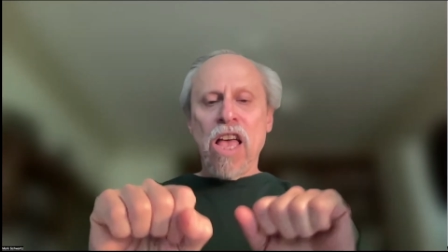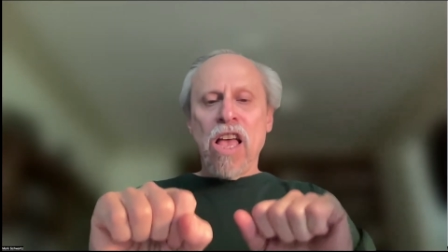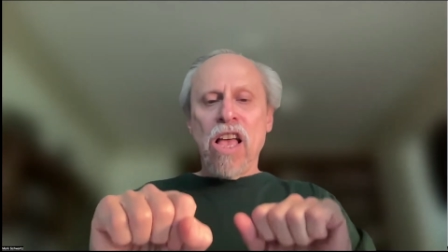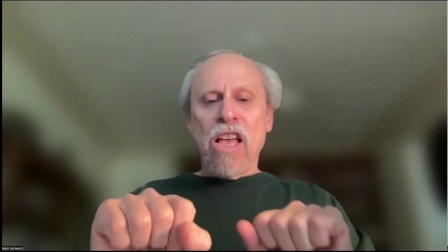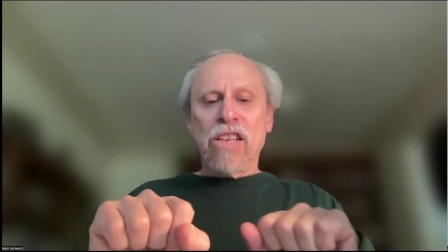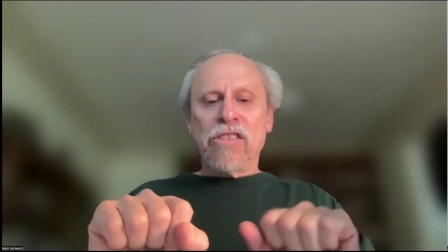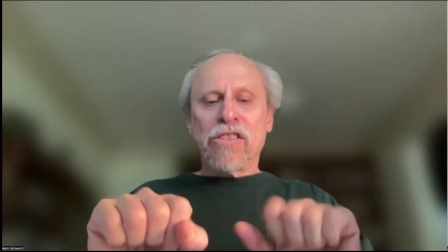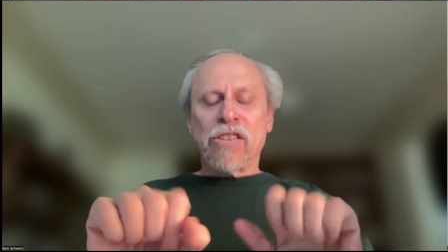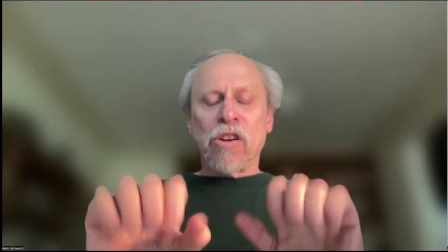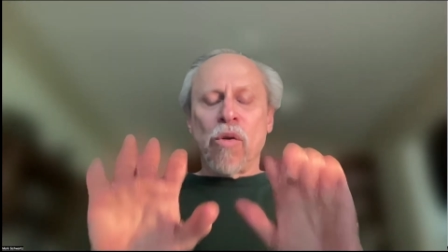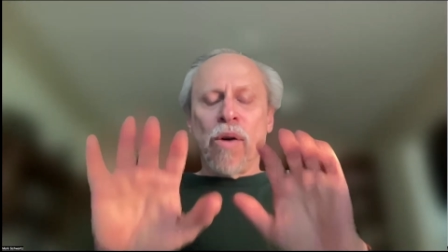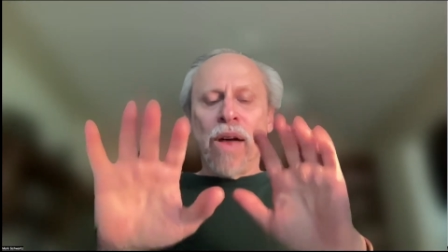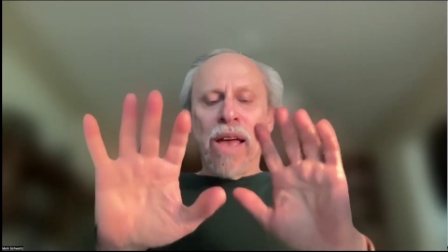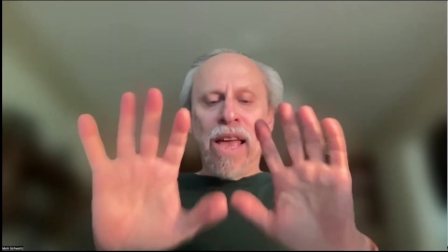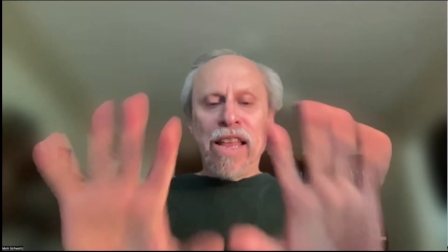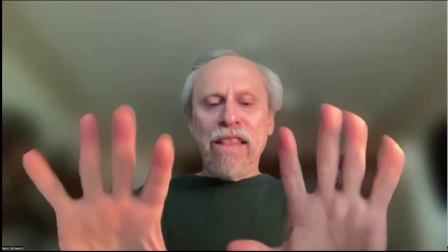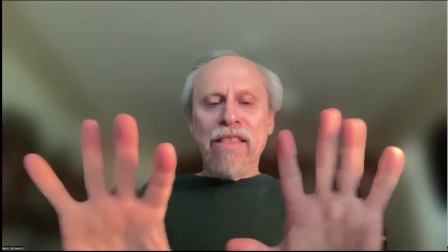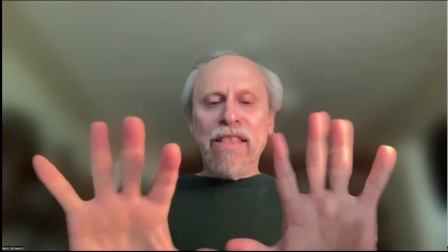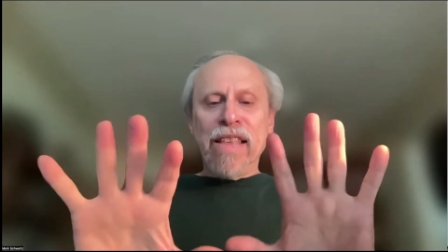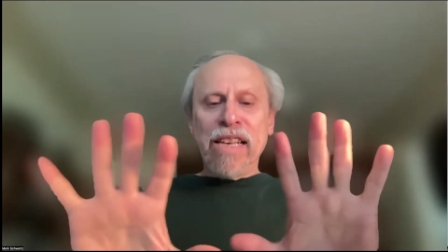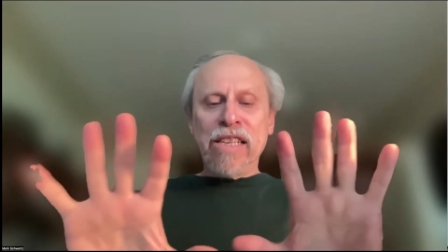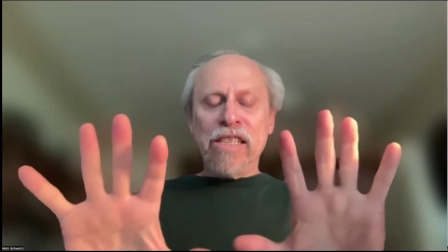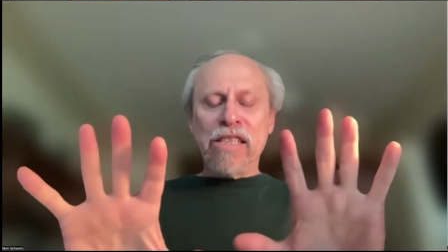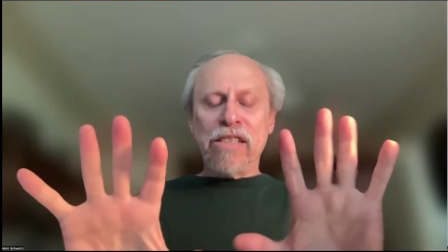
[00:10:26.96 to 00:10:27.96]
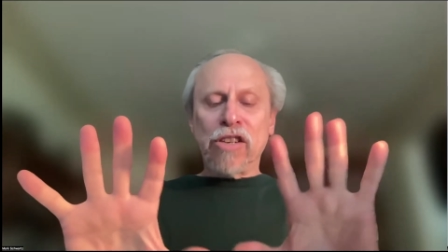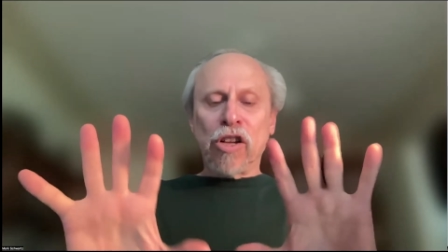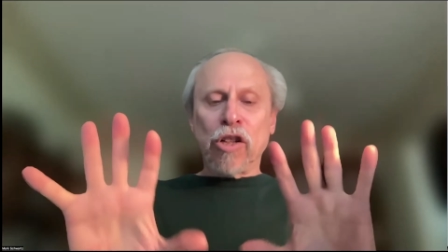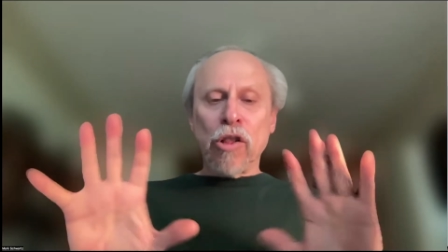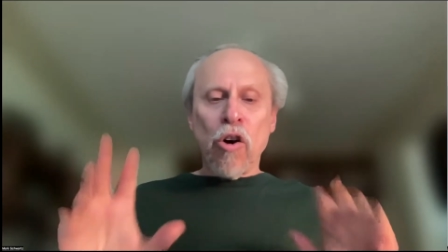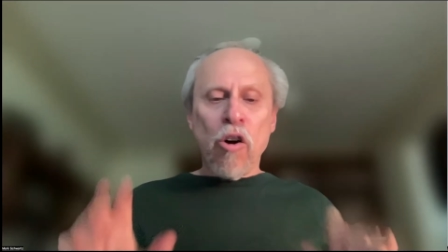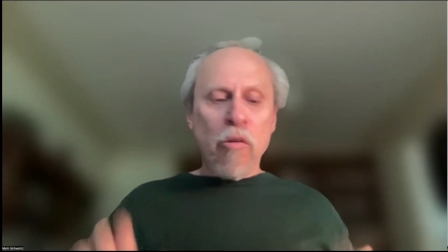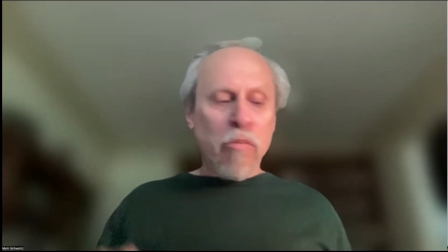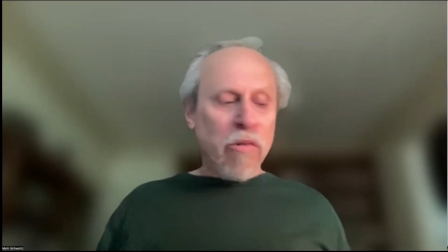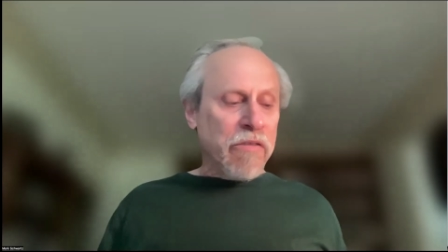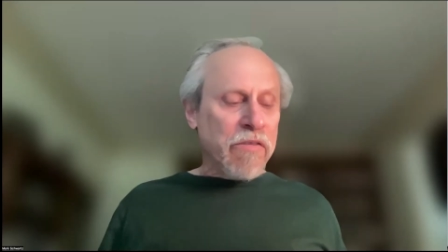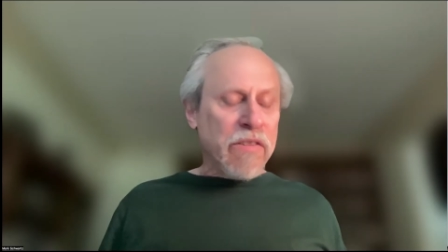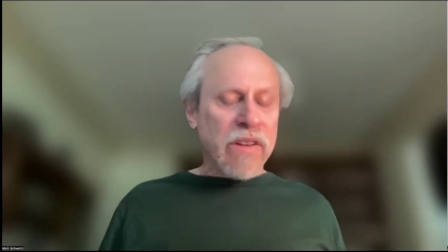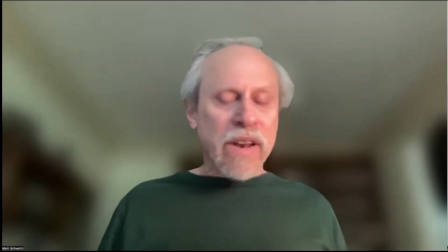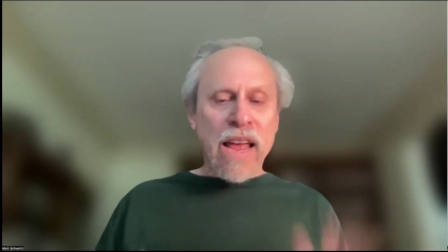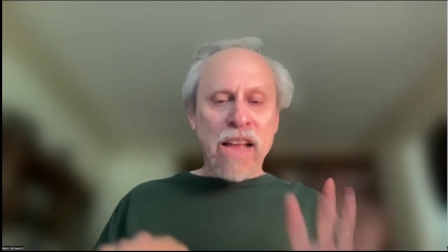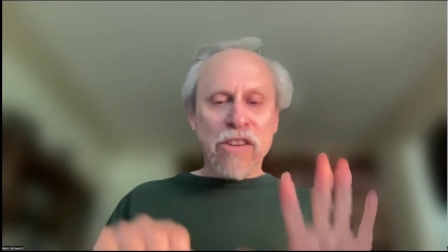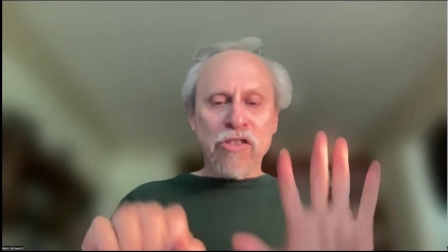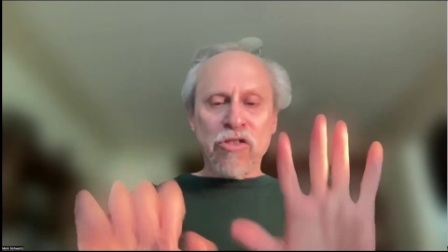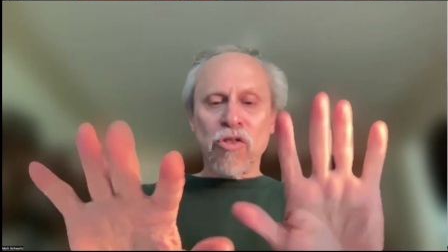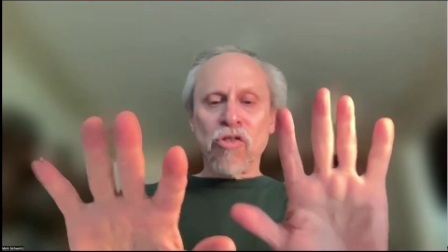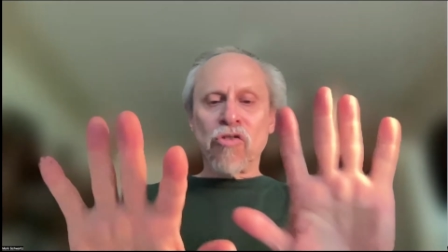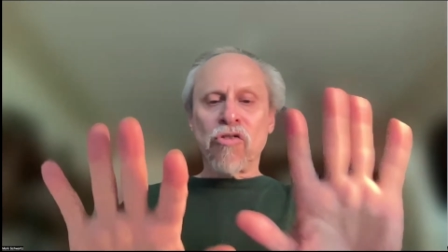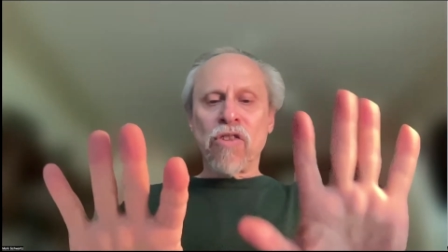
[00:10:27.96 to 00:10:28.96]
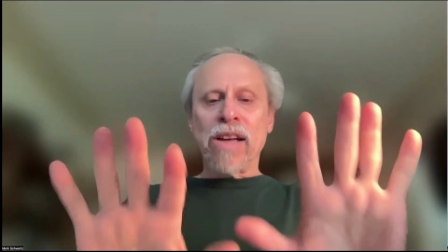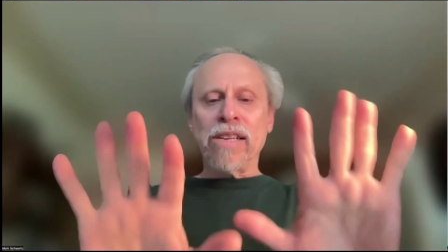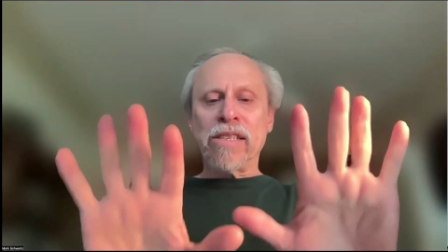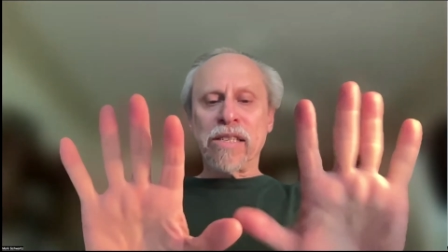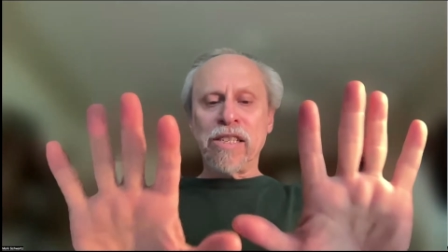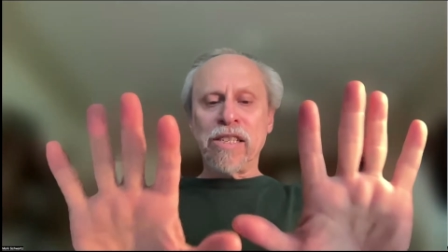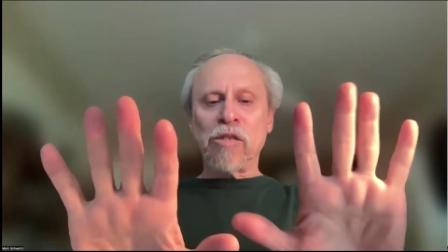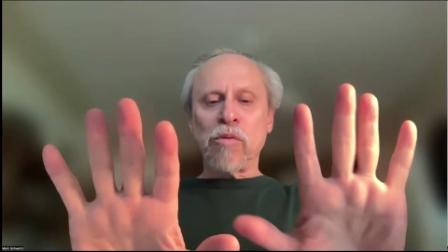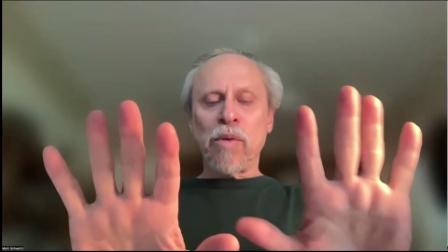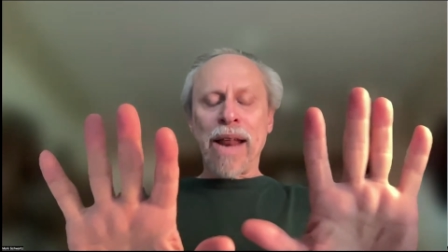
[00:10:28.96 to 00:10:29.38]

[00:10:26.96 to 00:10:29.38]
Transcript: So in these global financial crises,